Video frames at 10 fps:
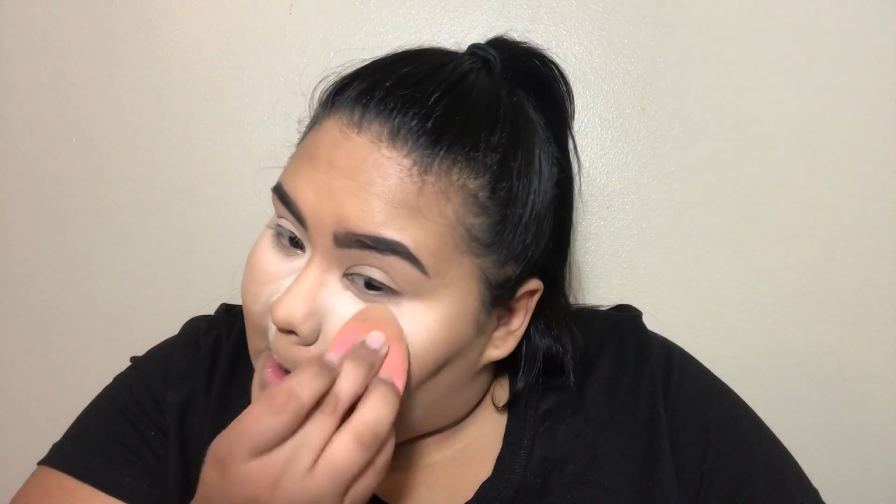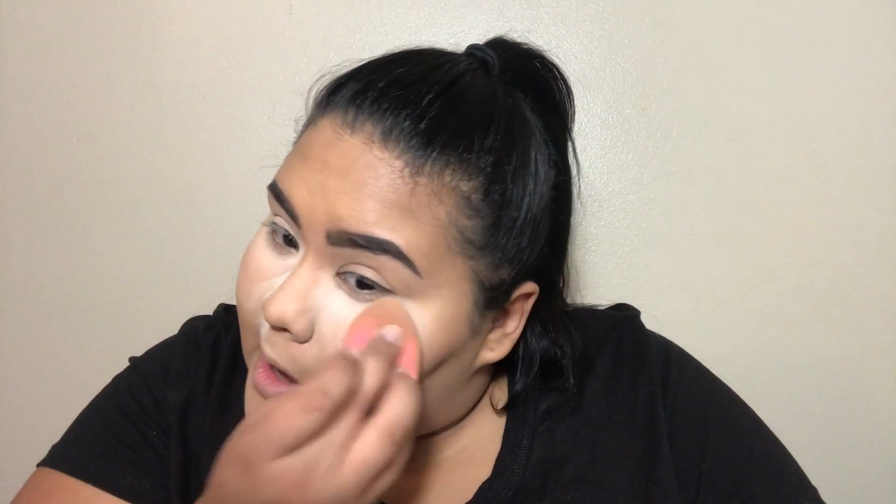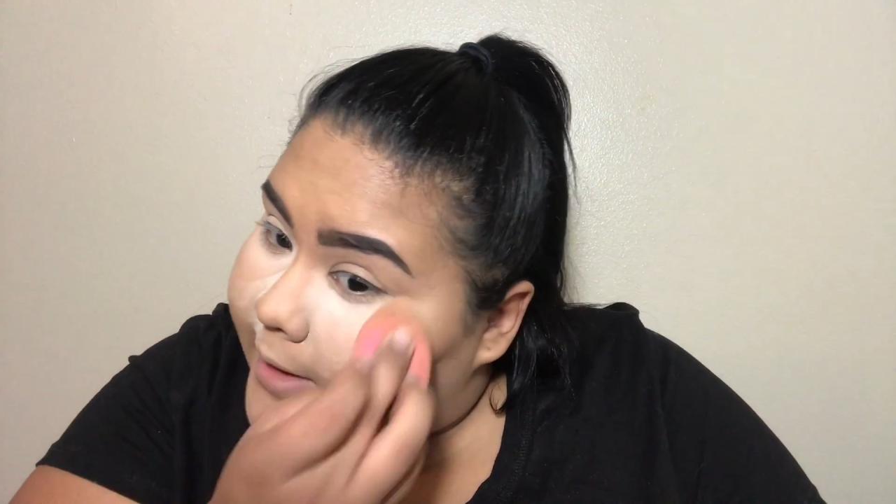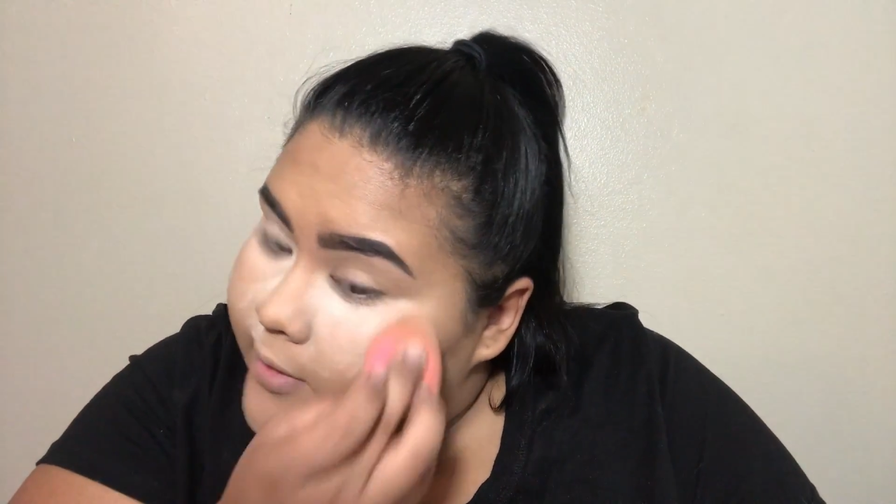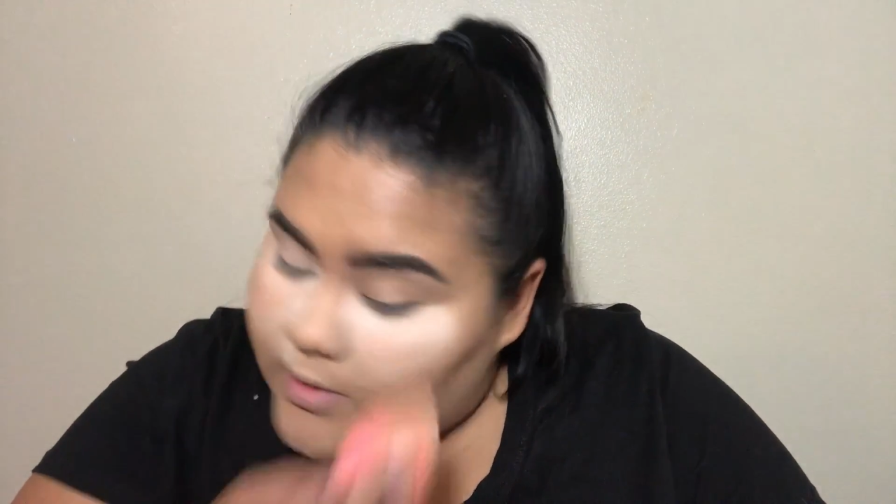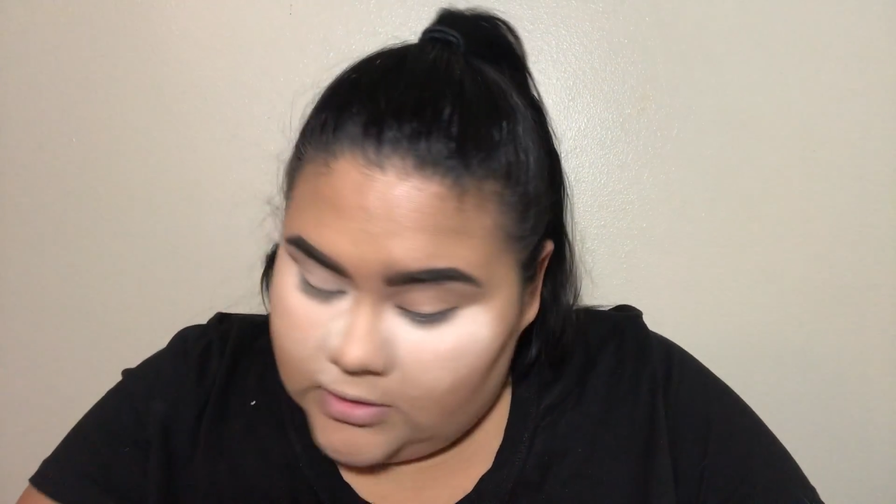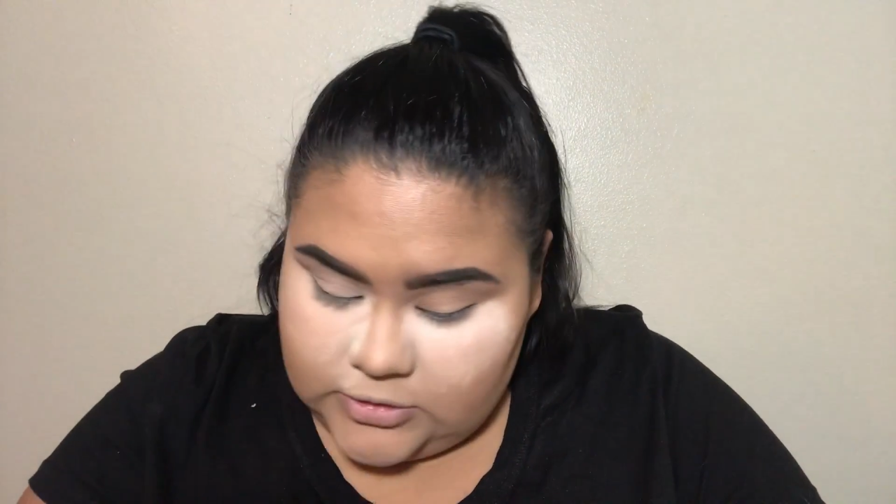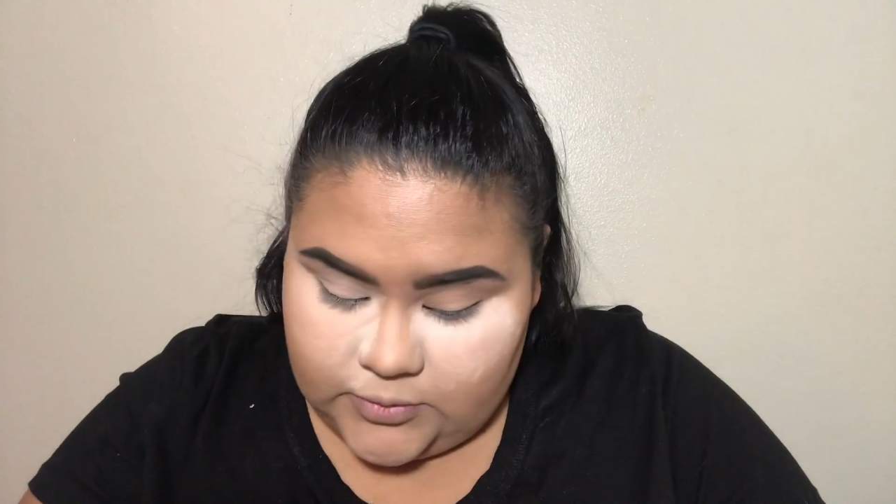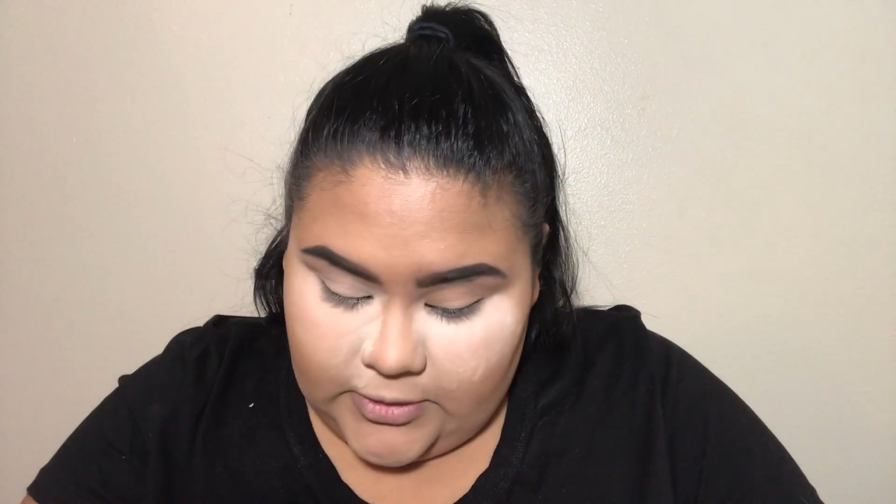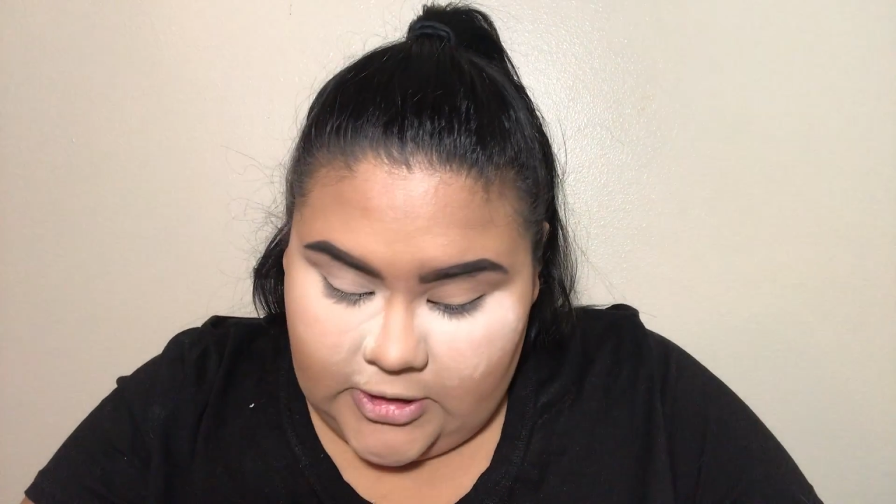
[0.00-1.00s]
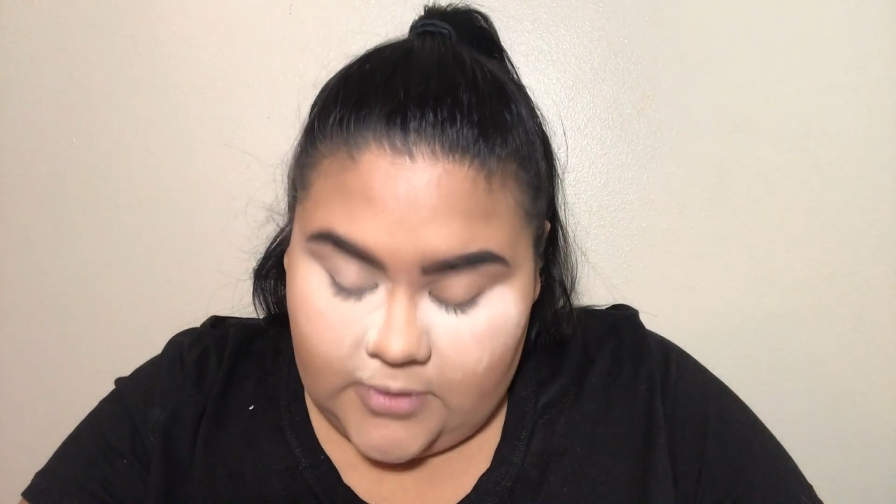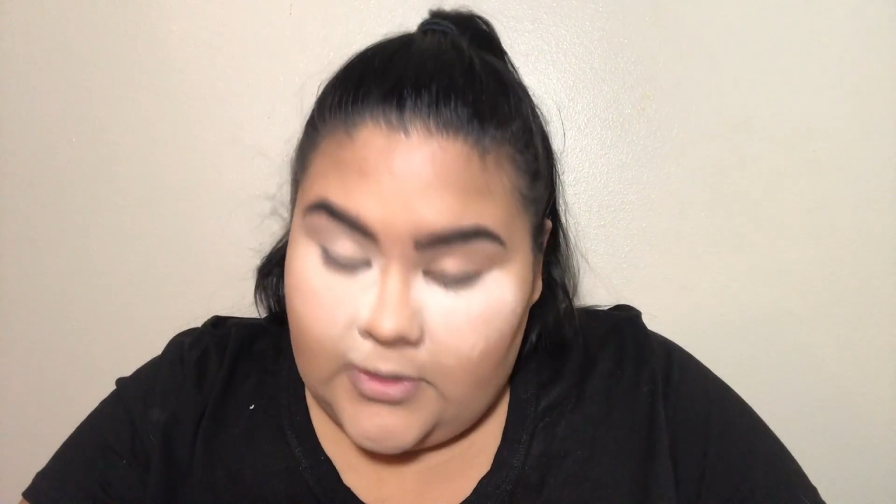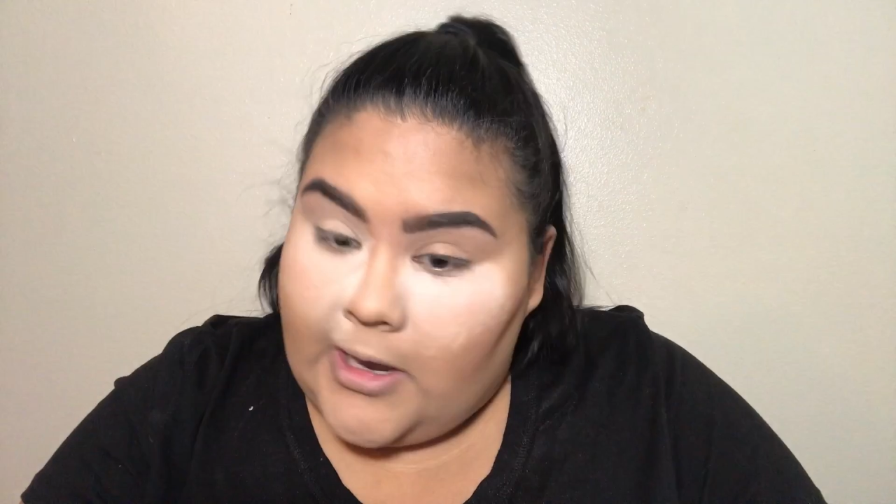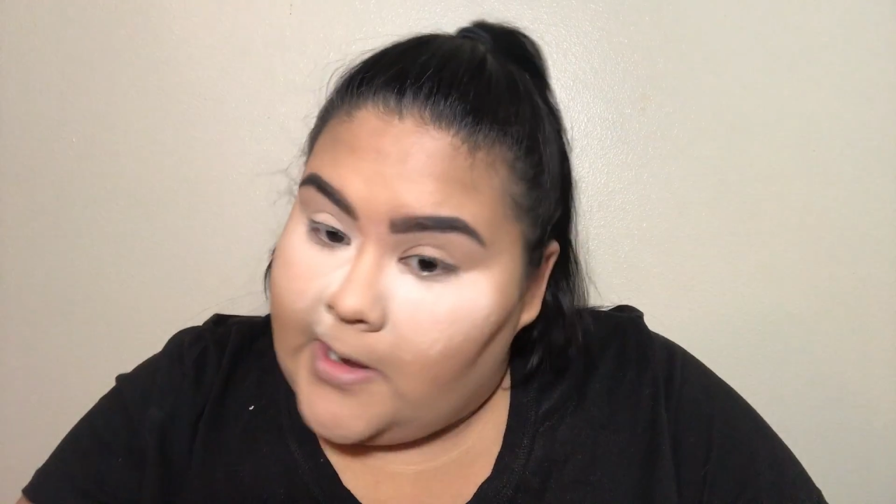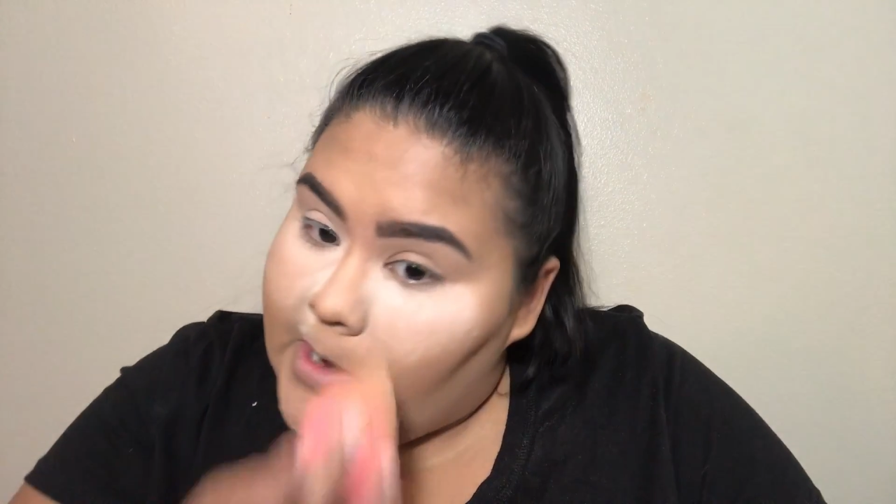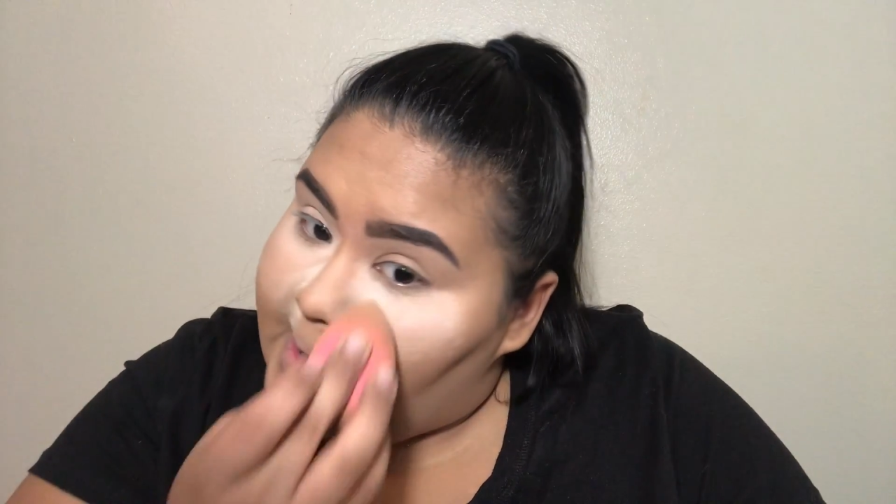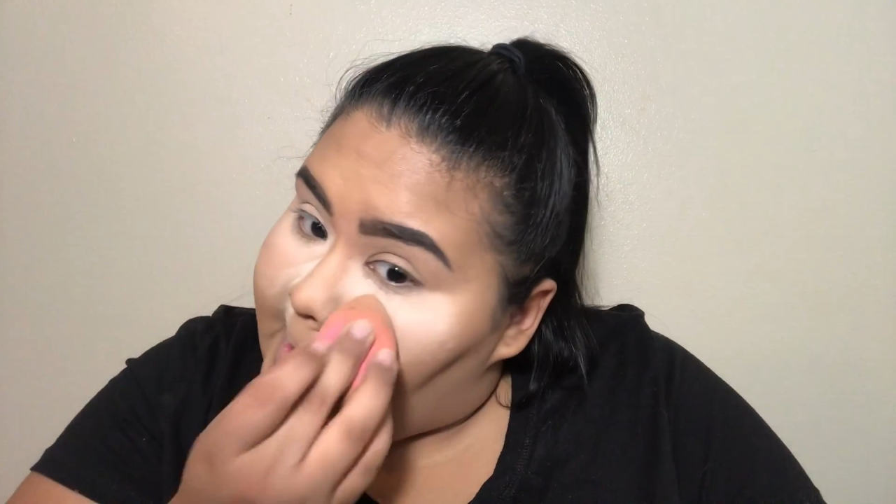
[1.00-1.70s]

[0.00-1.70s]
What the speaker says: I know it looks weird, but